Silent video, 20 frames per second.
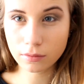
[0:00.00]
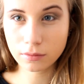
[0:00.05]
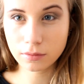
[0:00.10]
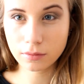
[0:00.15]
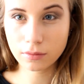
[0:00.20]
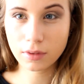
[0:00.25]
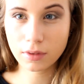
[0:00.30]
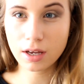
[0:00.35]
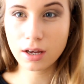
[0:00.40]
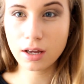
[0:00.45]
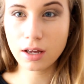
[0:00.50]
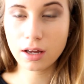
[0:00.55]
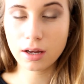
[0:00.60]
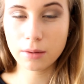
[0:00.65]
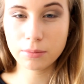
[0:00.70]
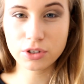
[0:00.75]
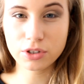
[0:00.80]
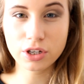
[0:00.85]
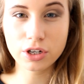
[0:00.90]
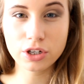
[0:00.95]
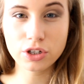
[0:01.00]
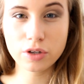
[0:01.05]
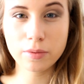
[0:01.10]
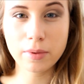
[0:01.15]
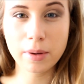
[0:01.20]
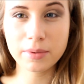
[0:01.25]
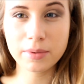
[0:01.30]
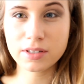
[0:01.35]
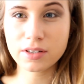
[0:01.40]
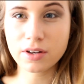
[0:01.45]
I'm just going to do
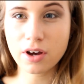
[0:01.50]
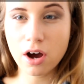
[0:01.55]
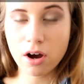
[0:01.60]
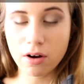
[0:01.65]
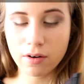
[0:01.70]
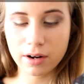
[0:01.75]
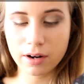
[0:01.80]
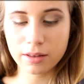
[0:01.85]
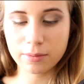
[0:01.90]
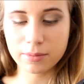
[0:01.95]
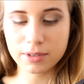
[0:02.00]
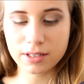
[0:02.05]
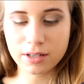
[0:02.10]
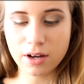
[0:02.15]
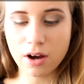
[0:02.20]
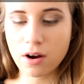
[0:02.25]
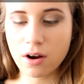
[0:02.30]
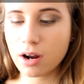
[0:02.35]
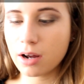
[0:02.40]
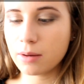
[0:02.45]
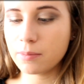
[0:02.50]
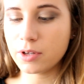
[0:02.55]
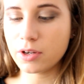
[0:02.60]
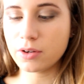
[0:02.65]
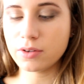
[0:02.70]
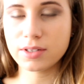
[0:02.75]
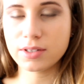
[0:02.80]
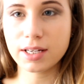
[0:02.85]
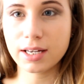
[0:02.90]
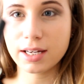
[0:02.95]
my mascara, and the mascara I'm
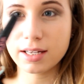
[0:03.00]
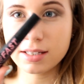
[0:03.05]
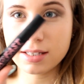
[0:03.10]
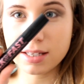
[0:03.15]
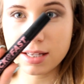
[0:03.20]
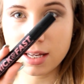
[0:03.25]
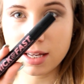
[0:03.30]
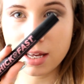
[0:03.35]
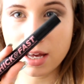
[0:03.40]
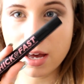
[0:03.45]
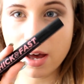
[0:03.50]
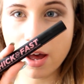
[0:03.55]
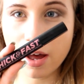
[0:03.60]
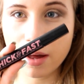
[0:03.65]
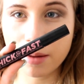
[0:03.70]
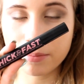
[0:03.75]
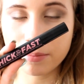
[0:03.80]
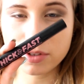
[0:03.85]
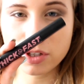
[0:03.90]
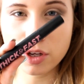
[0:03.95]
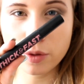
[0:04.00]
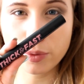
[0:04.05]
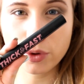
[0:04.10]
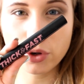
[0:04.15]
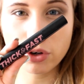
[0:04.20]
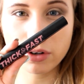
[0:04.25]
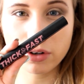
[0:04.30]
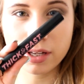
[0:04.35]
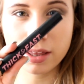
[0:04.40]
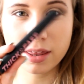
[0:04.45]
using is the Soap and
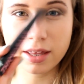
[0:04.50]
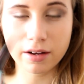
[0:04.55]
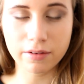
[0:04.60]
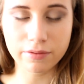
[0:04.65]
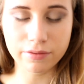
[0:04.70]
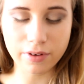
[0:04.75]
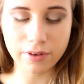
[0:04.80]
Glory Thick and